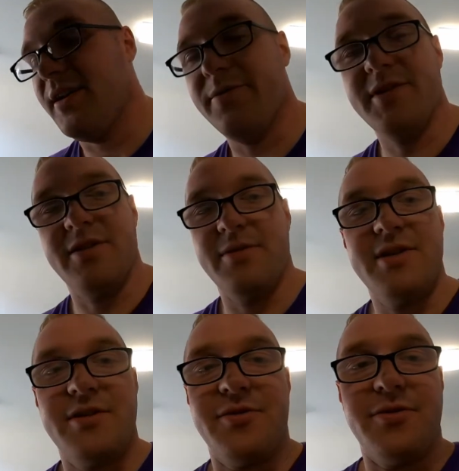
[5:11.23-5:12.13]
It was the
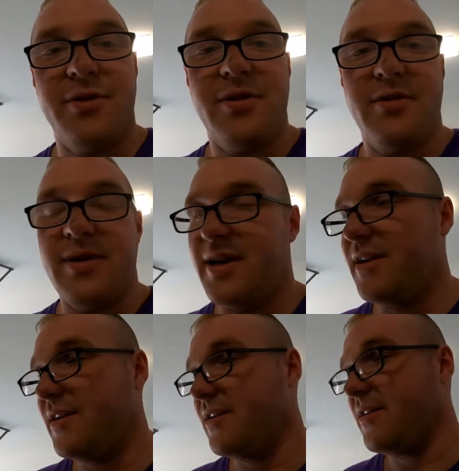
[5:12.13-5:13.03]
original Toyota
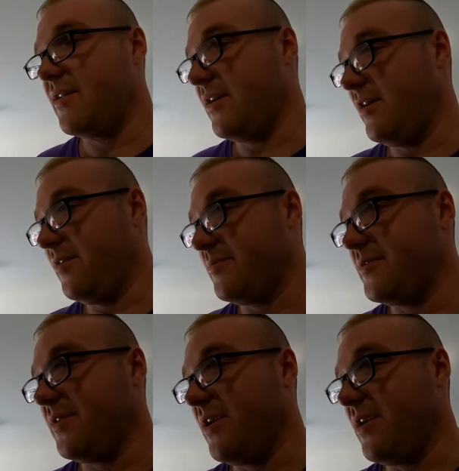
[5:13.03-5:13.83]
red. So